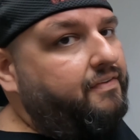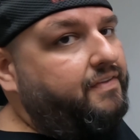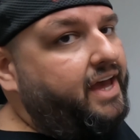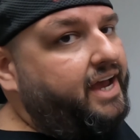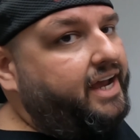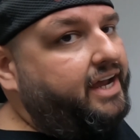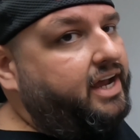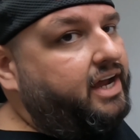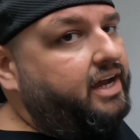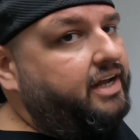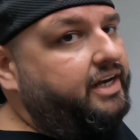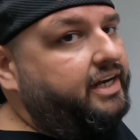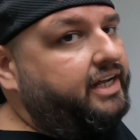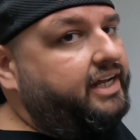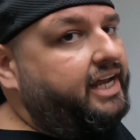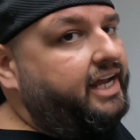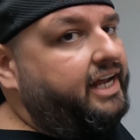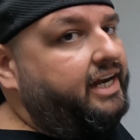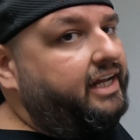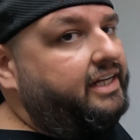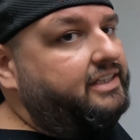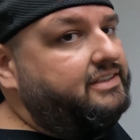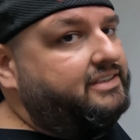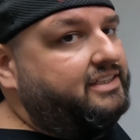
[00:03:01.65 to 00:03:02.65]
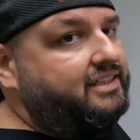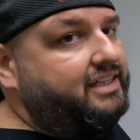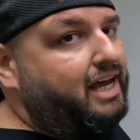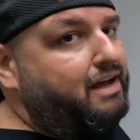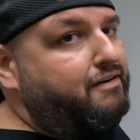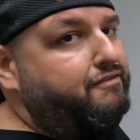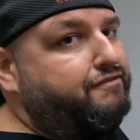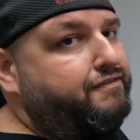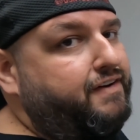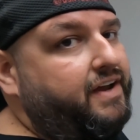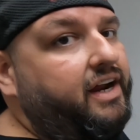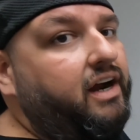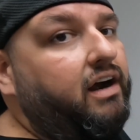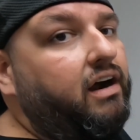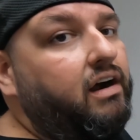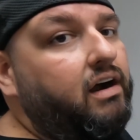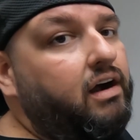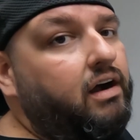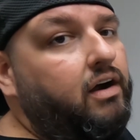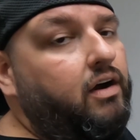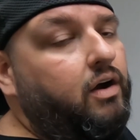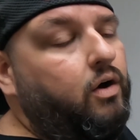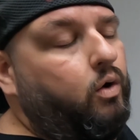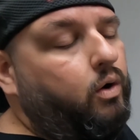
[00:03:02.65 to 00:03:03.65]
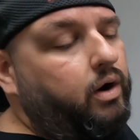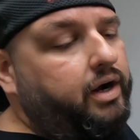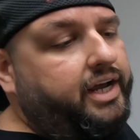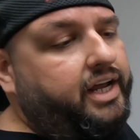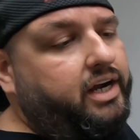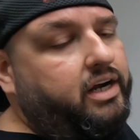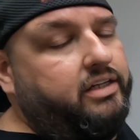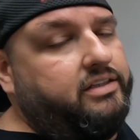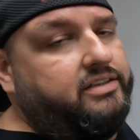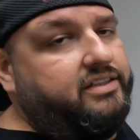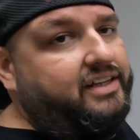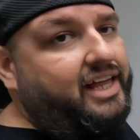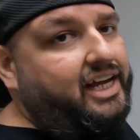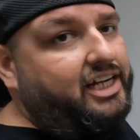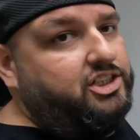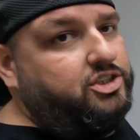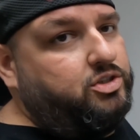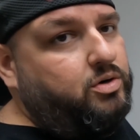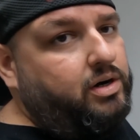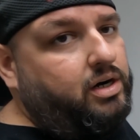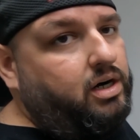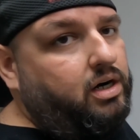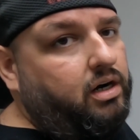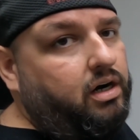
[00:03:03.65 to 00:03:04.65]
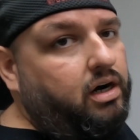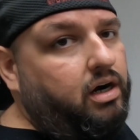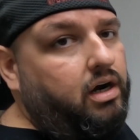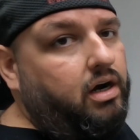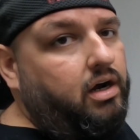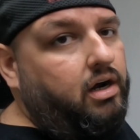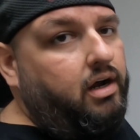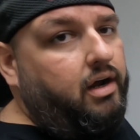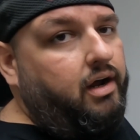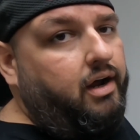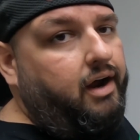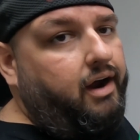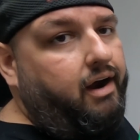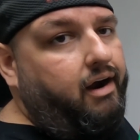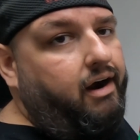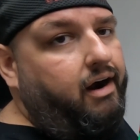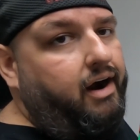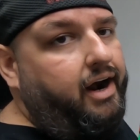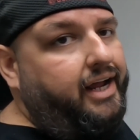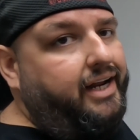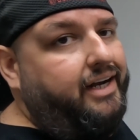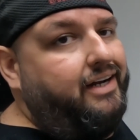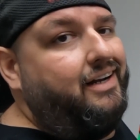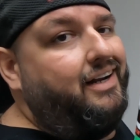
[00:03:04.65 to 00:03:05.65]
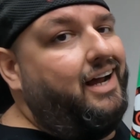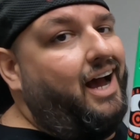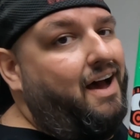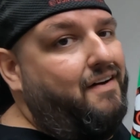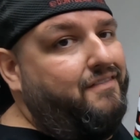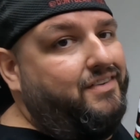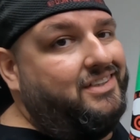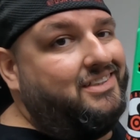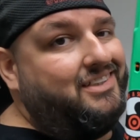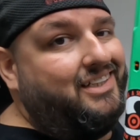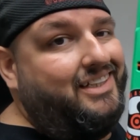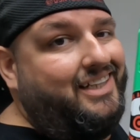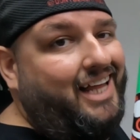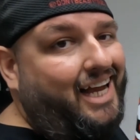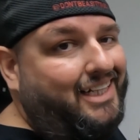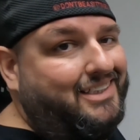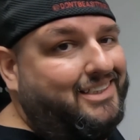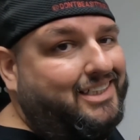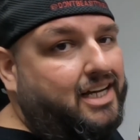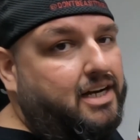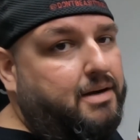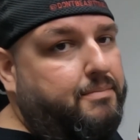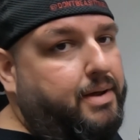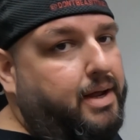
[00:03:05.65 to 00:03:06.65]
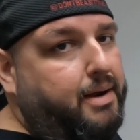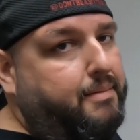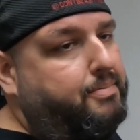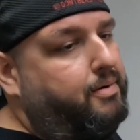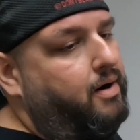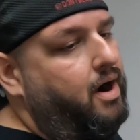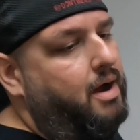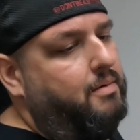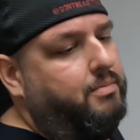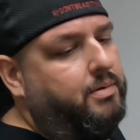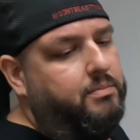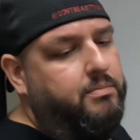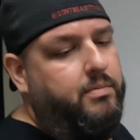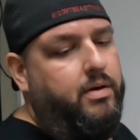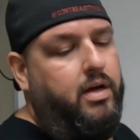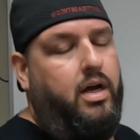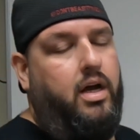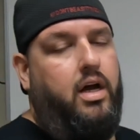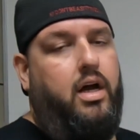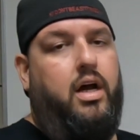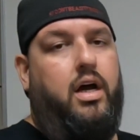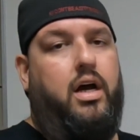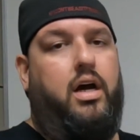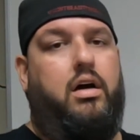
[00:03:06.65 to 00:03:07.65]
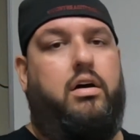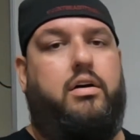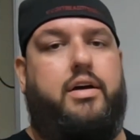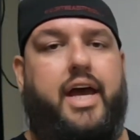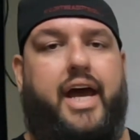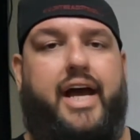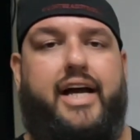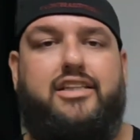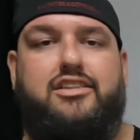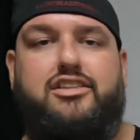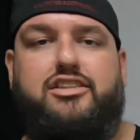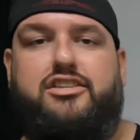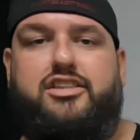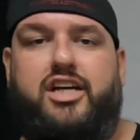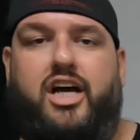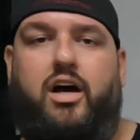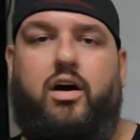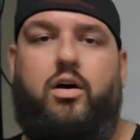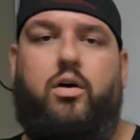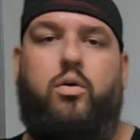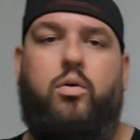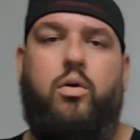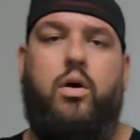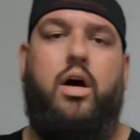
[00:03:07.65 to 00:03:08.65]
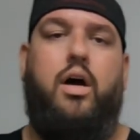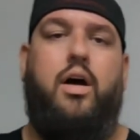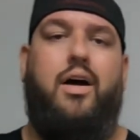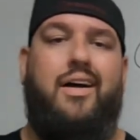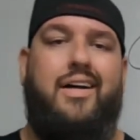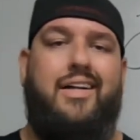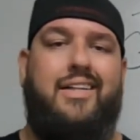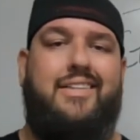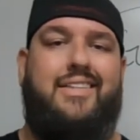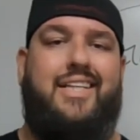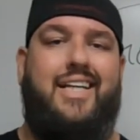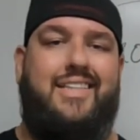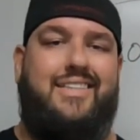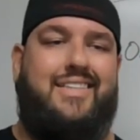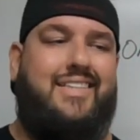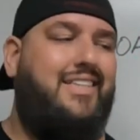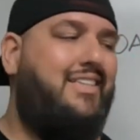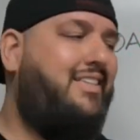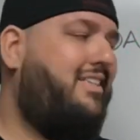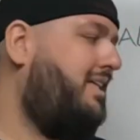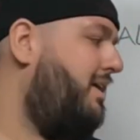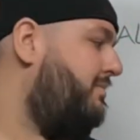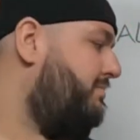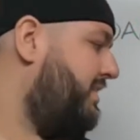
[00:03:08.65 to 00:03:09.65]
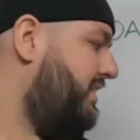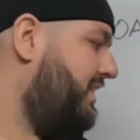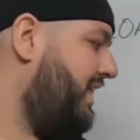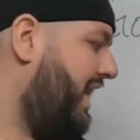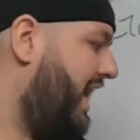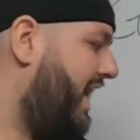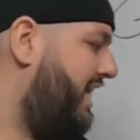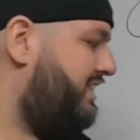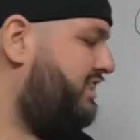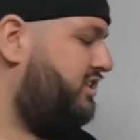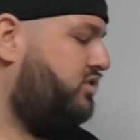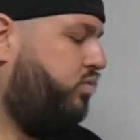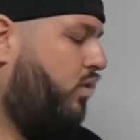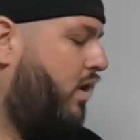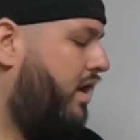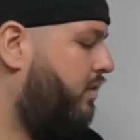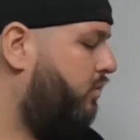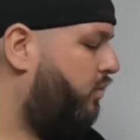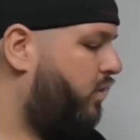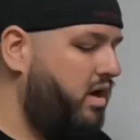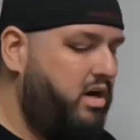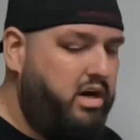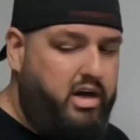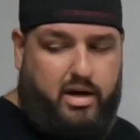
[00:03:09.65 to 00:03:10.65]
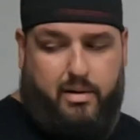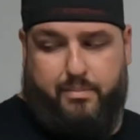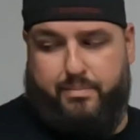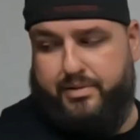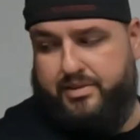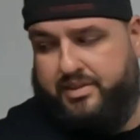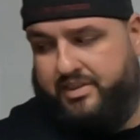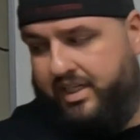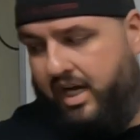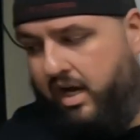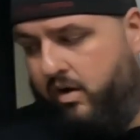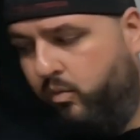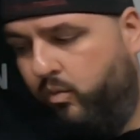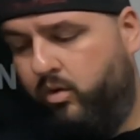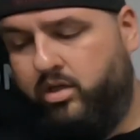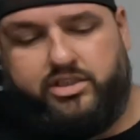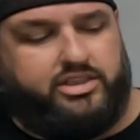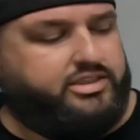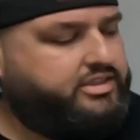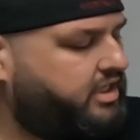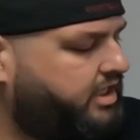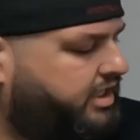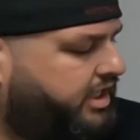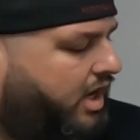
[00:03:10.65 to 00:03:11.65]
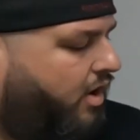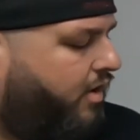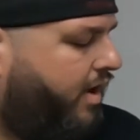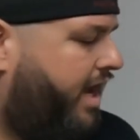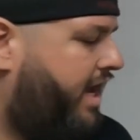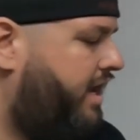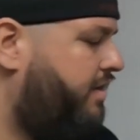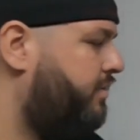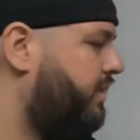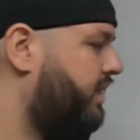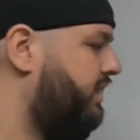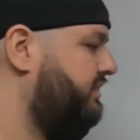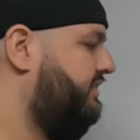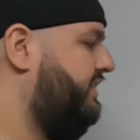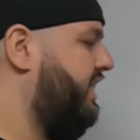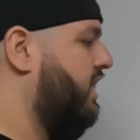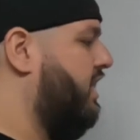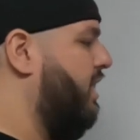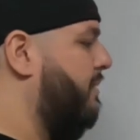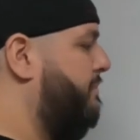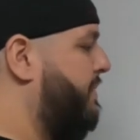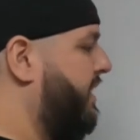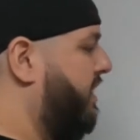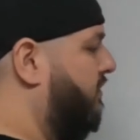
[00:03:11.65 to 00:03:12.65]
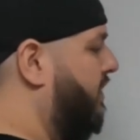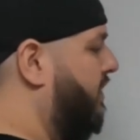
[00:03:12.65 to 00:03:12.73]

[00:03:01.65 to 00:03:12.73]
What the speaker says: that gun to get into that finger or get into that trigger? All right, obviously that's gonna be a problem. Okay, so this is something that I just want to 100%. We're just gonna go ahead, we're gonna take our big